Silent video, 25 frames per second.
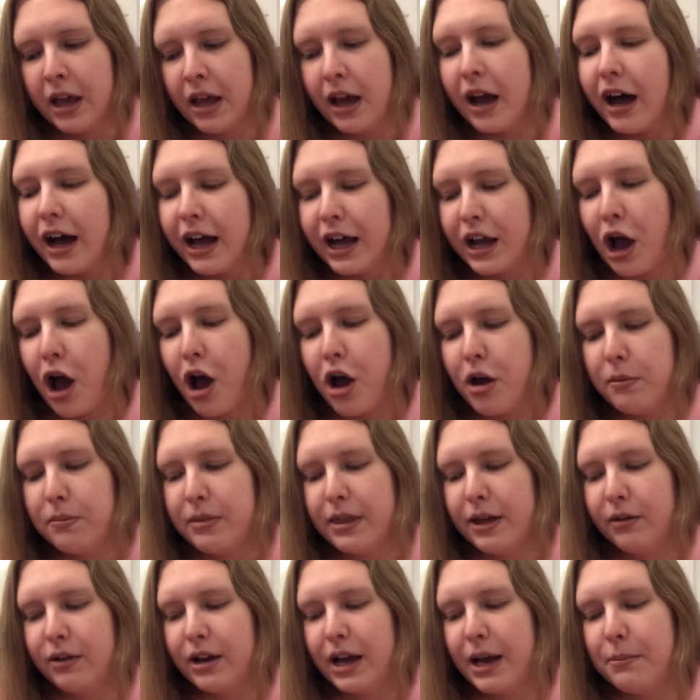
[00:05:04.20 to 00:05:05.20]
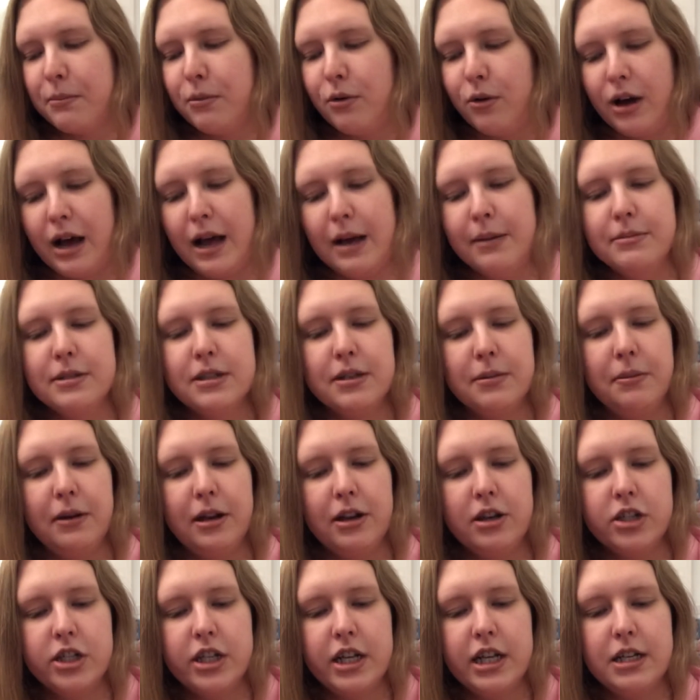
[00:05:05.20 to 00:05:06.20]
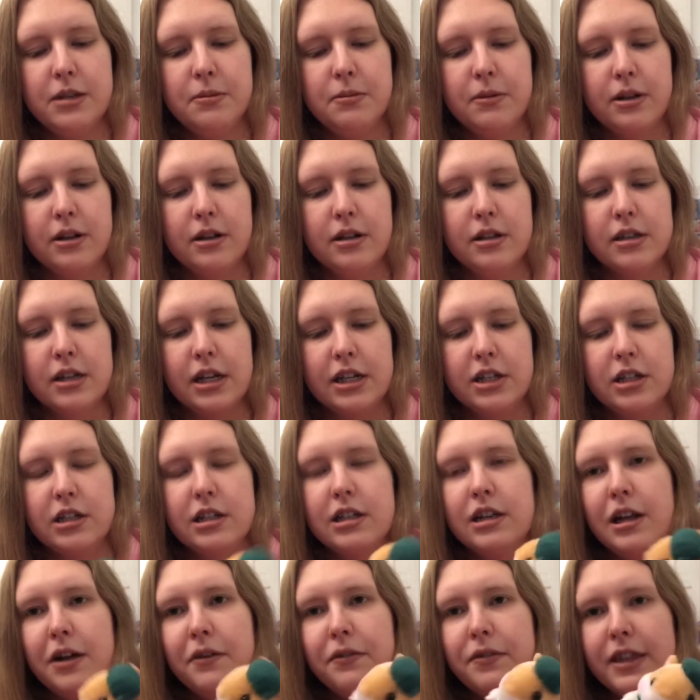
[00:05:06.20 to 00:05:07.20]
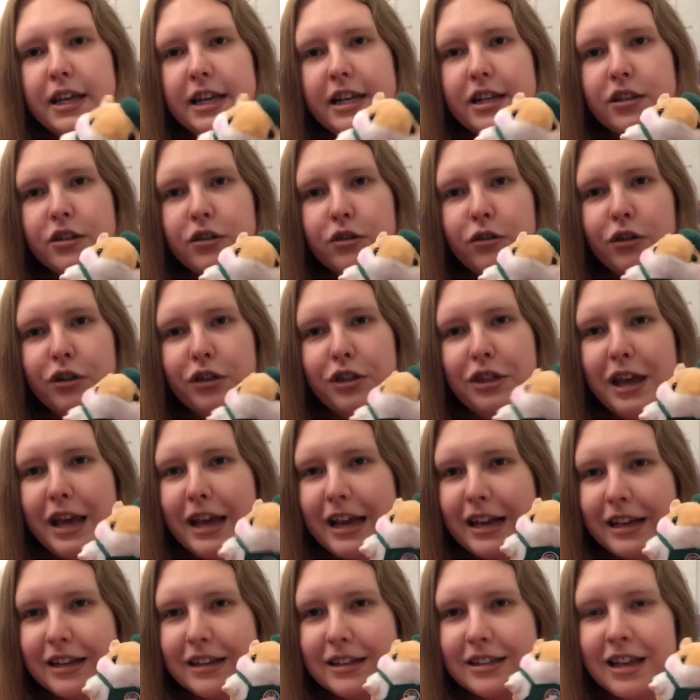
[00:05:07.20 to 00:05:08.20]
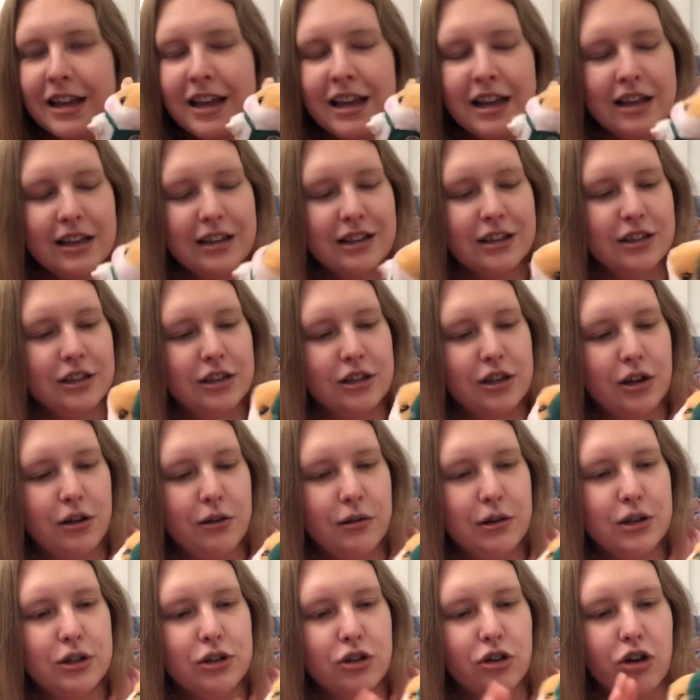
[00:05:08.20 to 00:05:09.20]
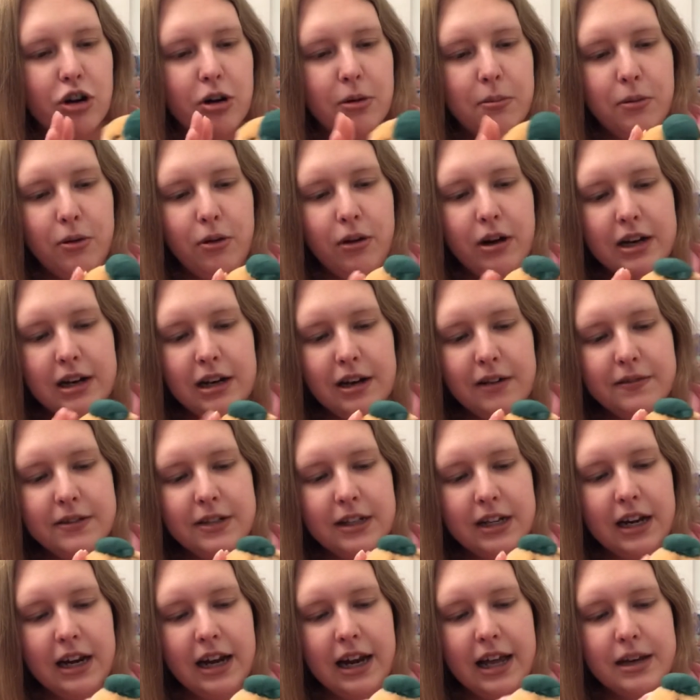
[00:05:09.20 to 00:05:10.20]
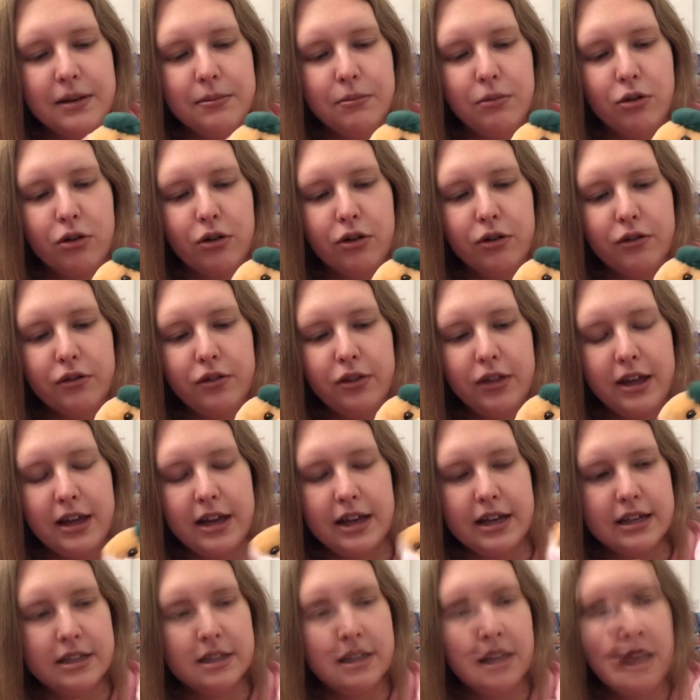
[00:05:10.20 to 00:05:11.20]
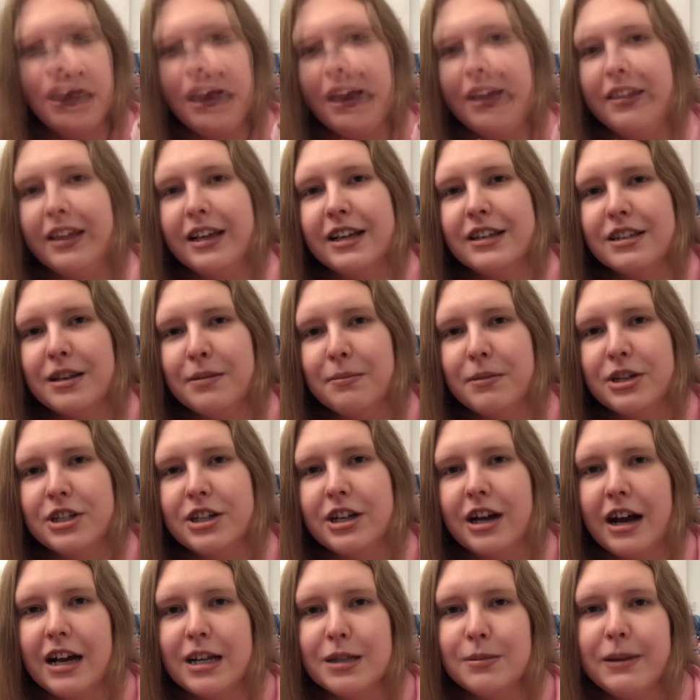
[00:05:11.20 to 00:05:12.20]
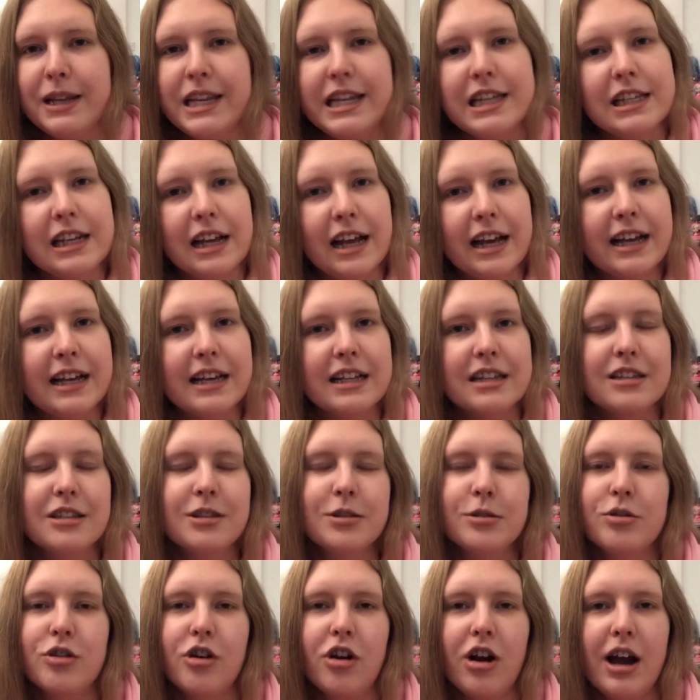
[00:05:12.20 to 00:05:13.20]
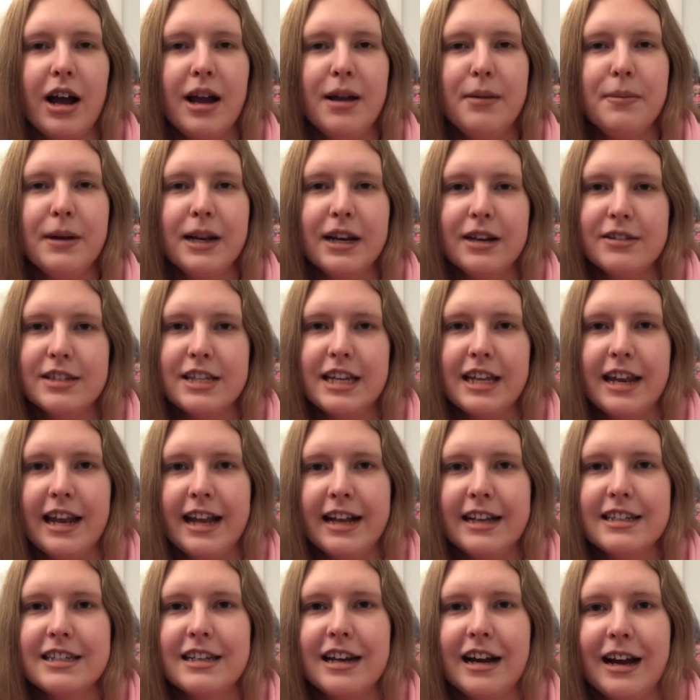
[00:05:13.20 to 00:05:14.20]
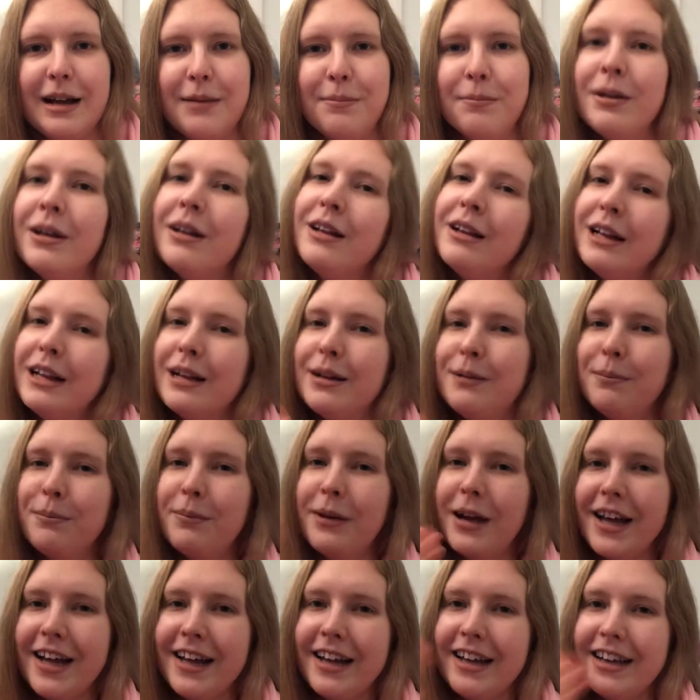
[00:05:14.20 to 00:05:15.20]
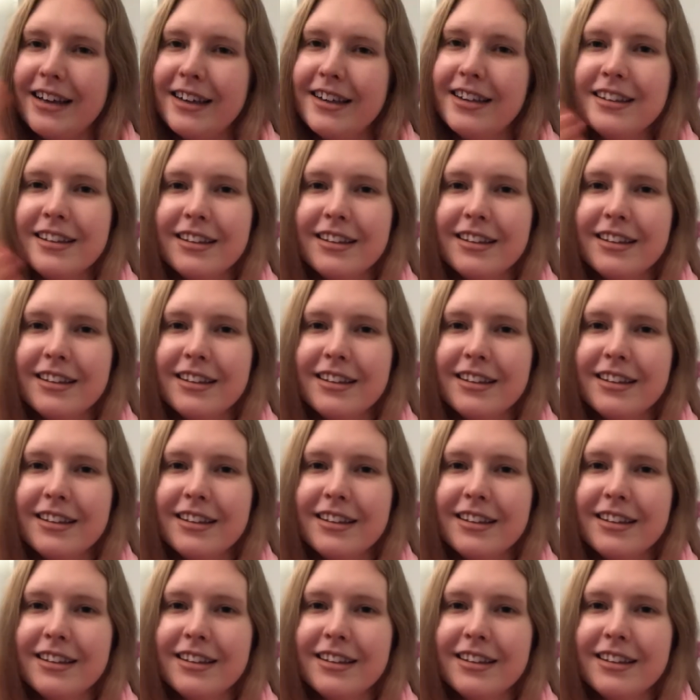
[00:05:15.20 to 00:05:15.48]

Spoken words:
I hope they'll get more hamster plushies because I just love these sort of things. So adorable. I'd love to collect more of these. But yeah, thanks so much, guys. Please like and subscribe, and I'll see you next time. Bye.